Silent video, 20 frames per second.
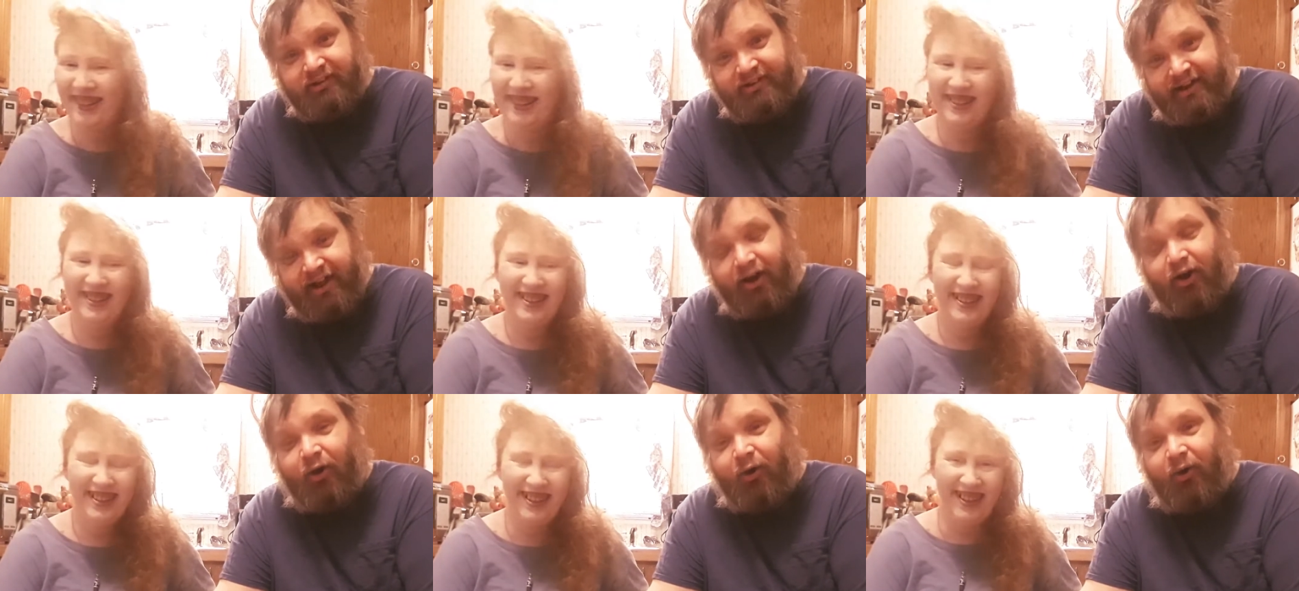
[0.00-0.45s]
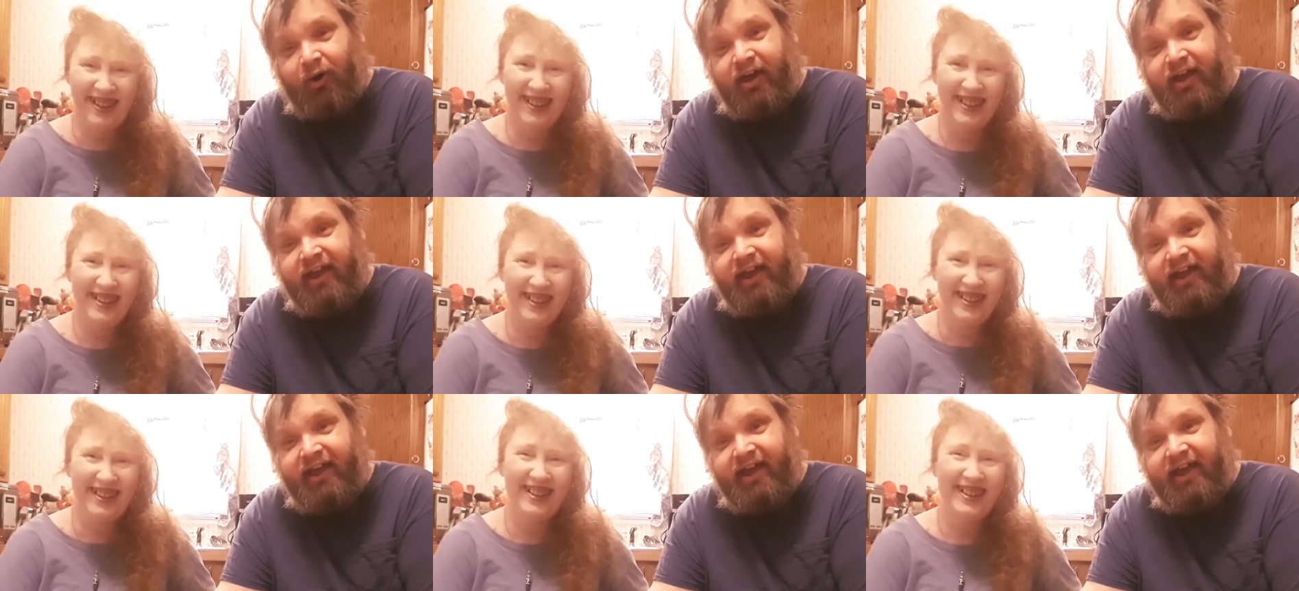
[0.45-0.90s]
Speaker 1: know.
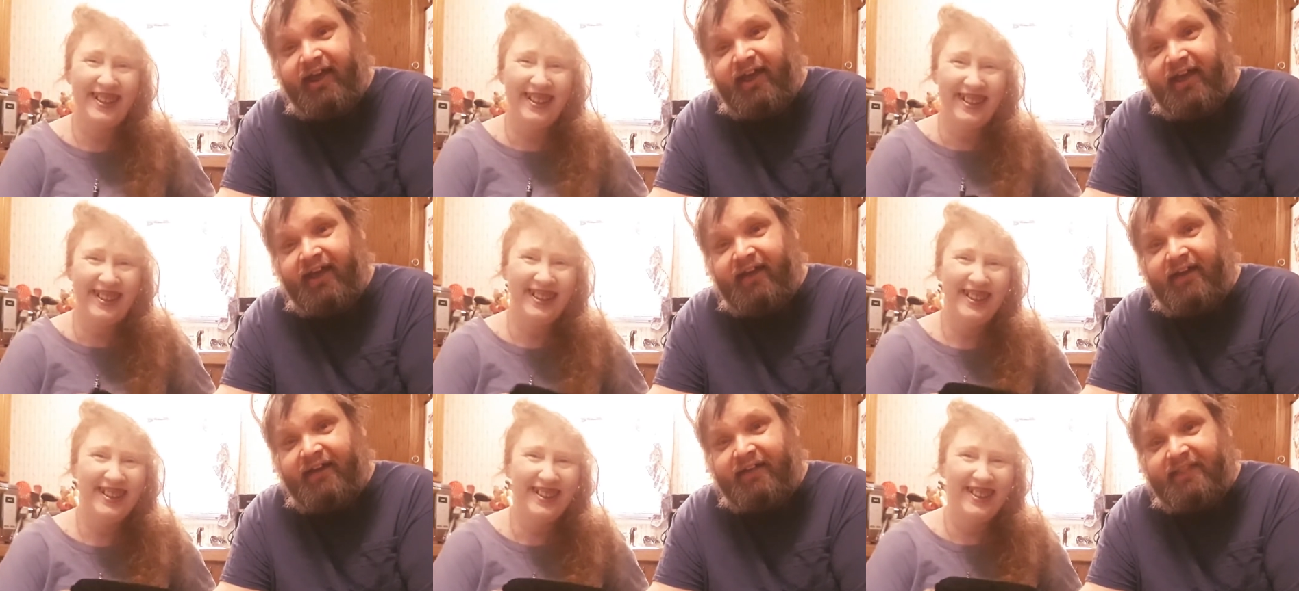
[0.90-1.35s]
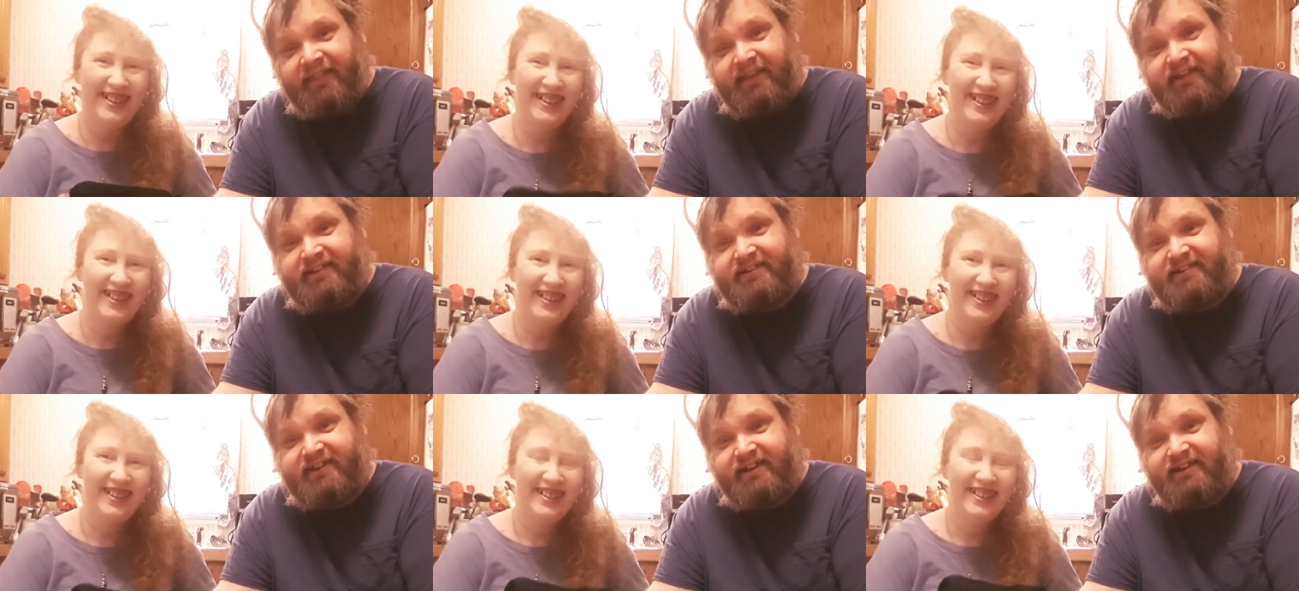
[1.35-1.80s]

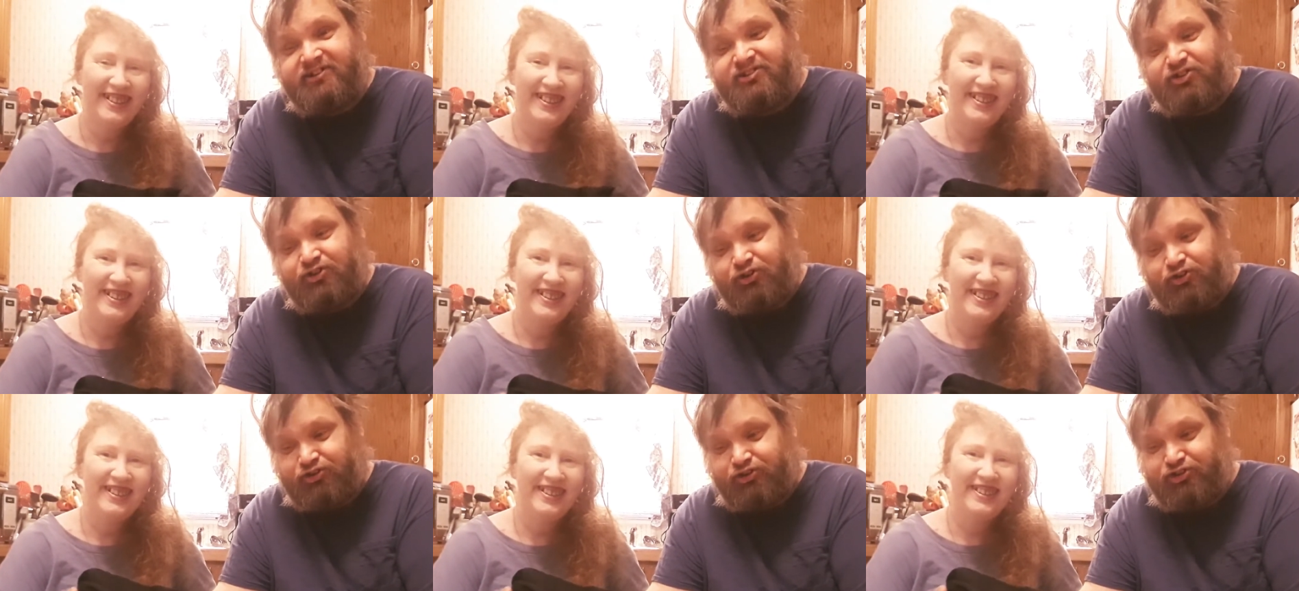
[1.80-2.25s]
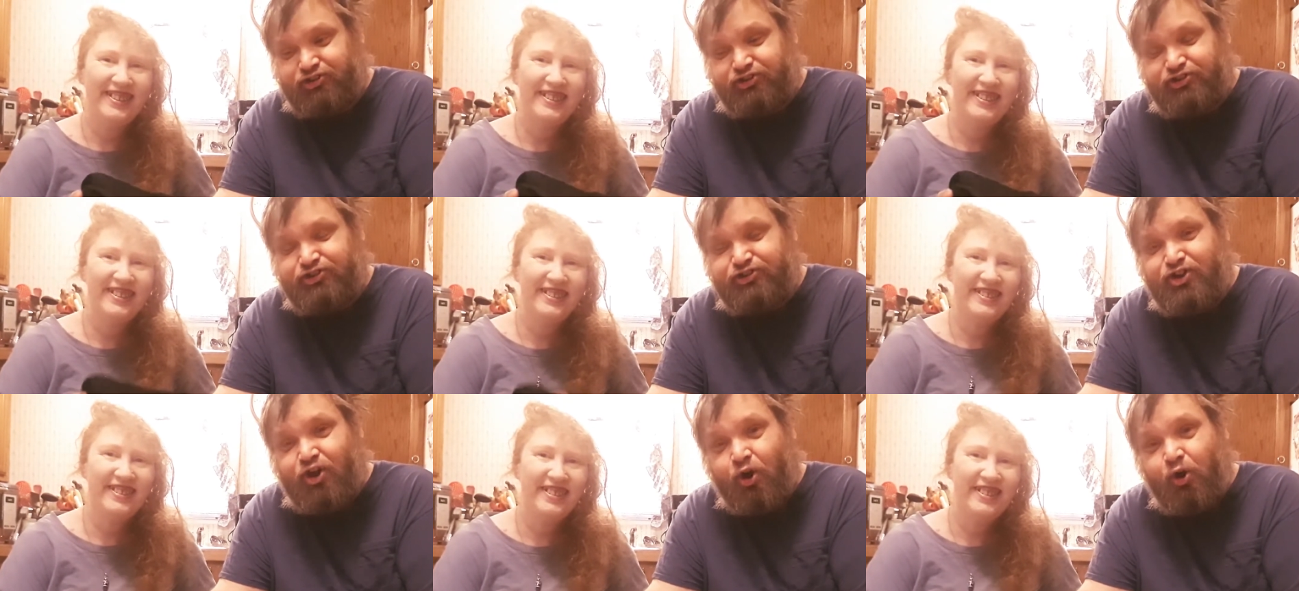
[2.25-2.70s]
These things are
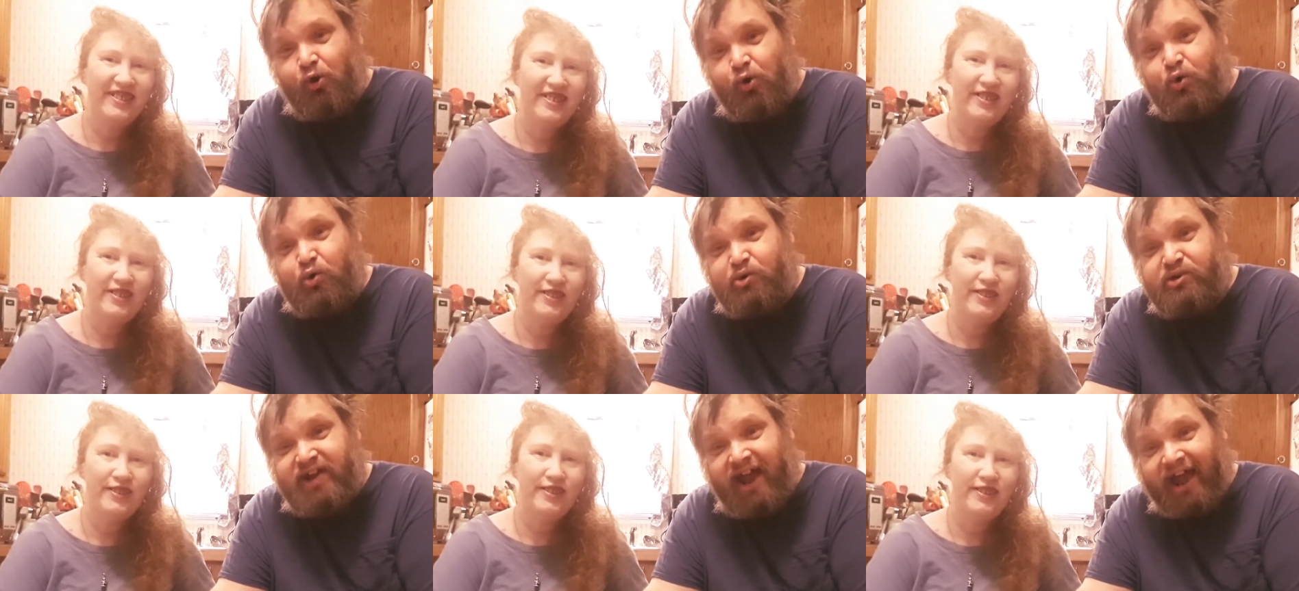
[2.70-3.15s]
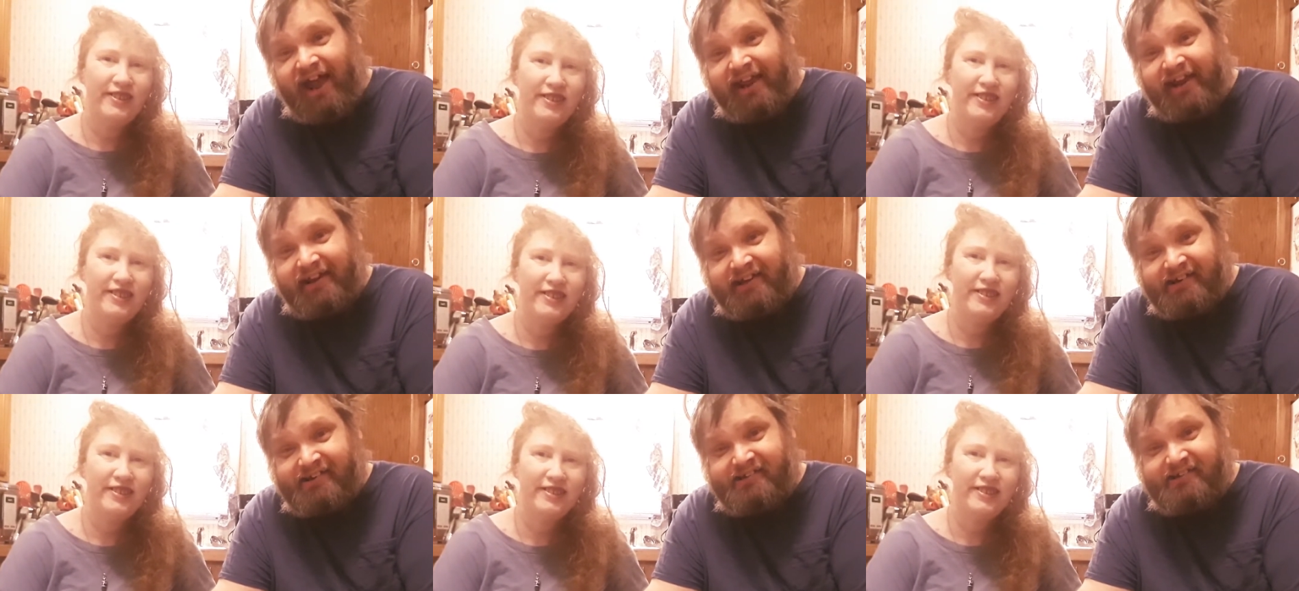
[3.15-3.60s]
so
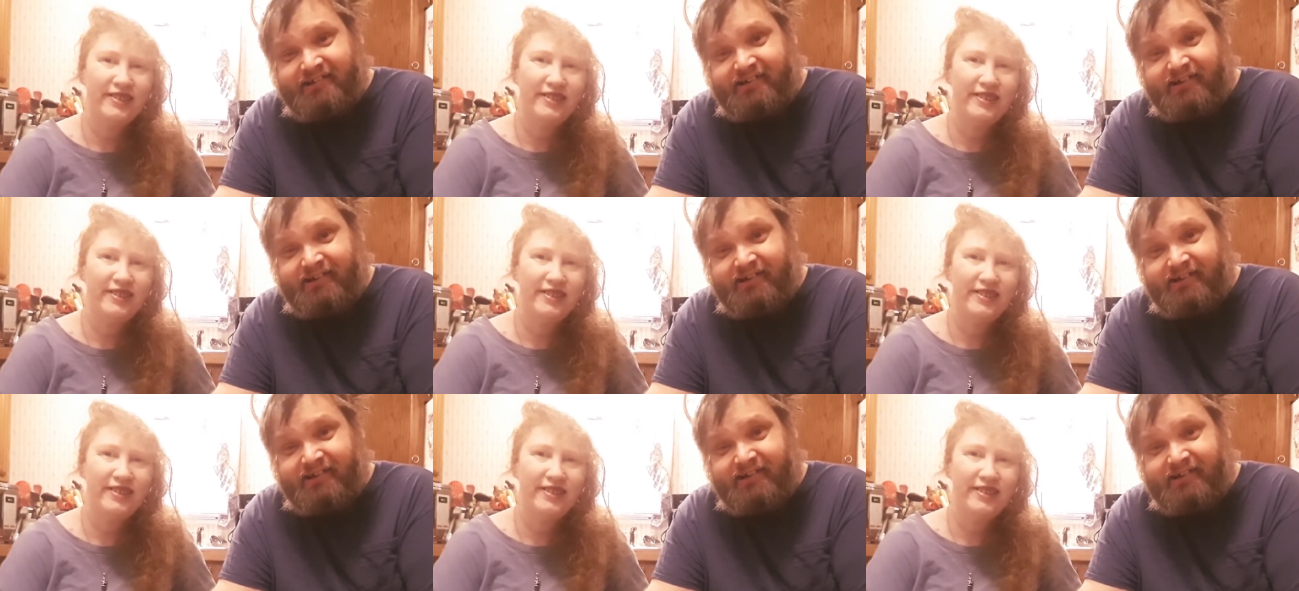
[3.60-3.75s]
tight.